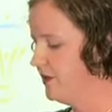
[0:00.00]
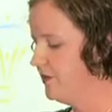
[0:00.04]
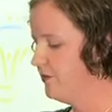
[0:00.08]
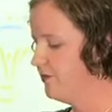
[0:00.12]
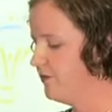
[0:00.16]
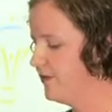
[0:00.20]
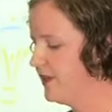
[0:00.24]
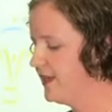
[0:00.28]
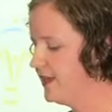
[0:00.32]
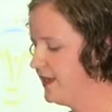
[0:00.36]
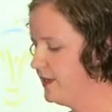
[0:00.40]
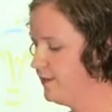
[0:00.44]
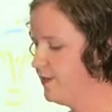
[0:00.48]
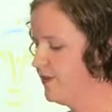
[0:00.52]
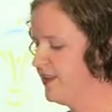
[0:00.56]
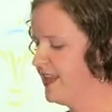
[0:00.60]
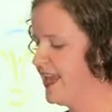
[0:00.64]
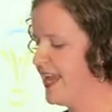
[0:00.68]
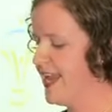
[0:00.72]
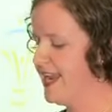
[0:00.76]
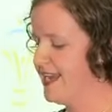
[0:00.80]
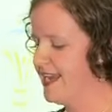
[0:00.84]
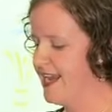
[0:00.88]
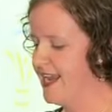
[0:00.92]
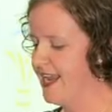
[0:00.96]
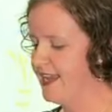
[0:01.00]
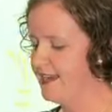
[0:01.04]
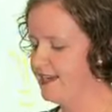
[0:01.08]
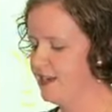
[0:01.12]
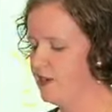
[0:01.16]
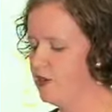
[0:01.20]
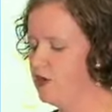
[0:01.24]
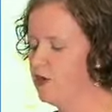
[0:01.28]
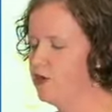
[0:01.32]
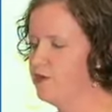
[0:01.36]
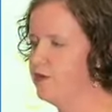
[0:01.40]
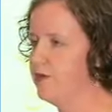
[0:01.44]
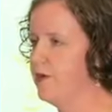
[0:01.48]
really plan out
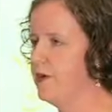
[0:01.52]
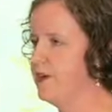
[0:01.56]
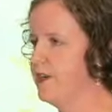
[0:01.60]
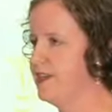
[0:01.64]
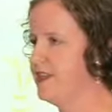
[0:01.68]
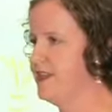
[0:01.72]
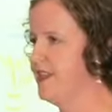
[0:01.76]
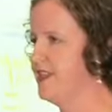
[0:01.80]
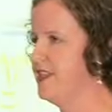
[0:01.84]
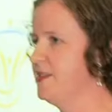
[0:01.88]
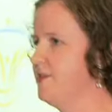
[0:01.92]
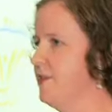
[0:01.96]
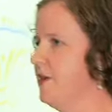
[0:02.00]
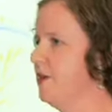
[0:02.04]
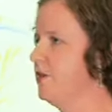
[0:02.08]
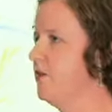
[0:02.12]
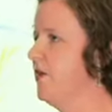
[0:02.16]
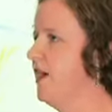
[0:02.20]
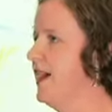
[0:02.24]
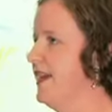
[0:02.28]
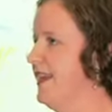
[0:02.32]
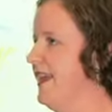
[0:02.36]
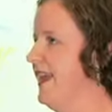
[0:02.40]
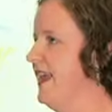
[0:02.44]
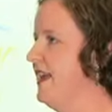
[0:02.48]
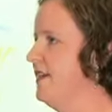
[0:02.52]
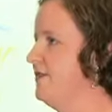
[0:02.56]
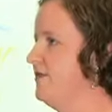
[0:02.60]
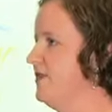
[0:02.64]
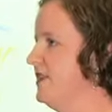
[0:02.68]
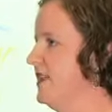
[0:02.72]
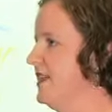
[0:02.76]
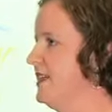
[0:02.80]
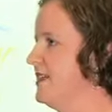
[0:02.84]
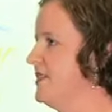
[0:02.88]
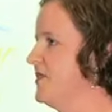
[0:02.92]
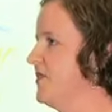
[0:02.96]
our on-road assessment quite carefully.